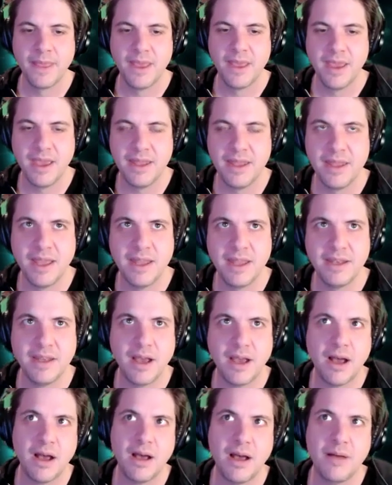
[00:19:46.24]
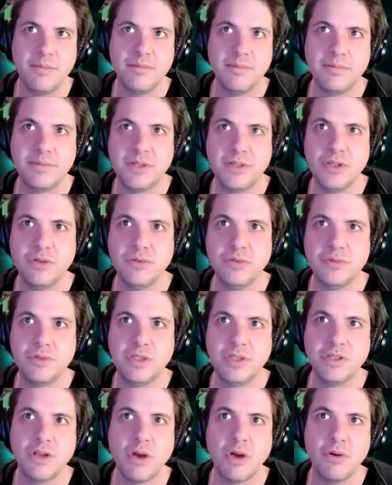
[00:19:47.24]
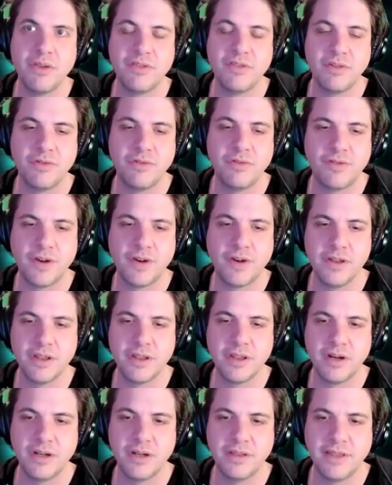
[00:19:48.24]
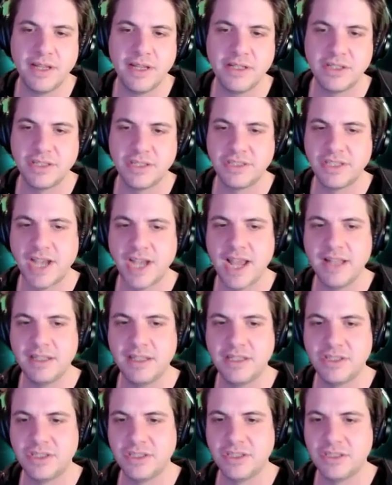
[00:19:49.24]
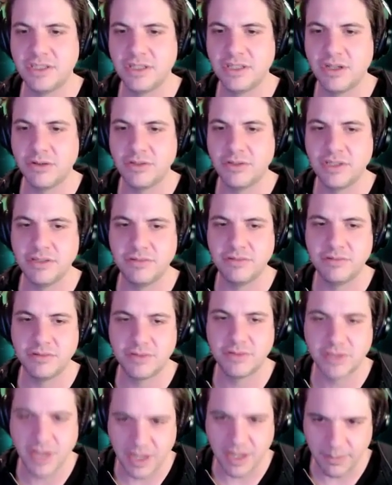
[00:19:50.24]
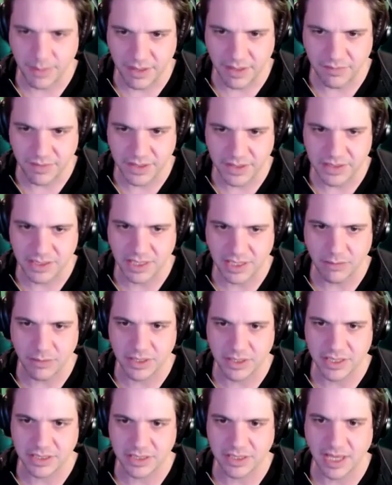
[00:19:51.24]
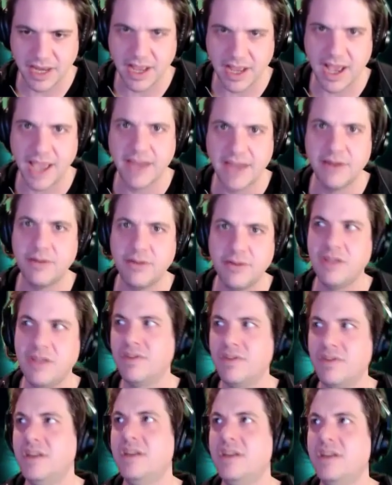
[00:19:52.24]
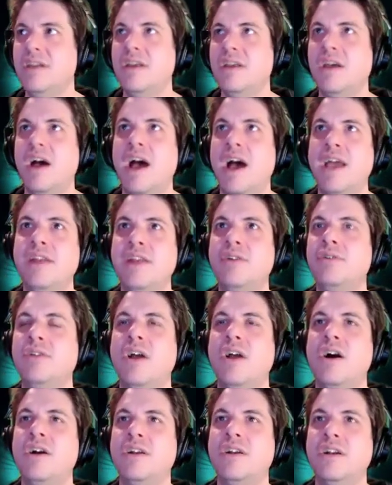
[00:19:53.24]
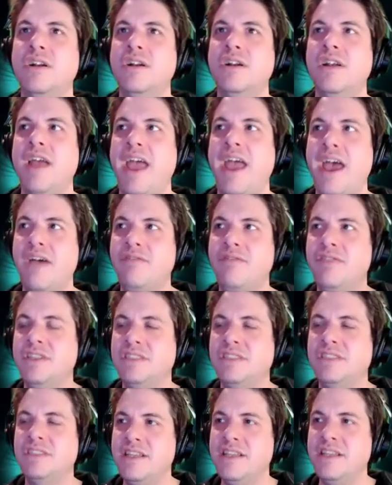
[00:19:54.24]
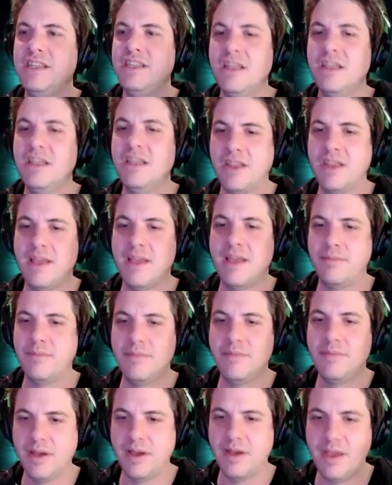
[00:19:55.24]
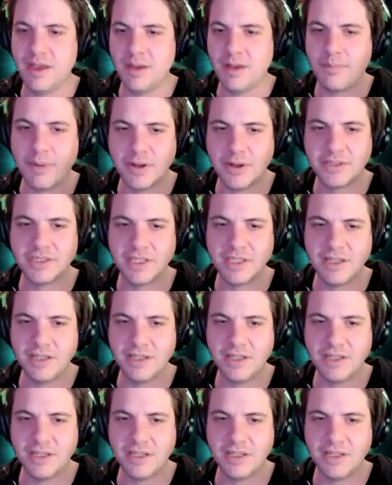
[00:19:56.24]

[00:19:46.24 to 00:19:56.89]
And then to go even further than just childish is to go to straight up infancy, which is like I no longer have this idea that I'm a person.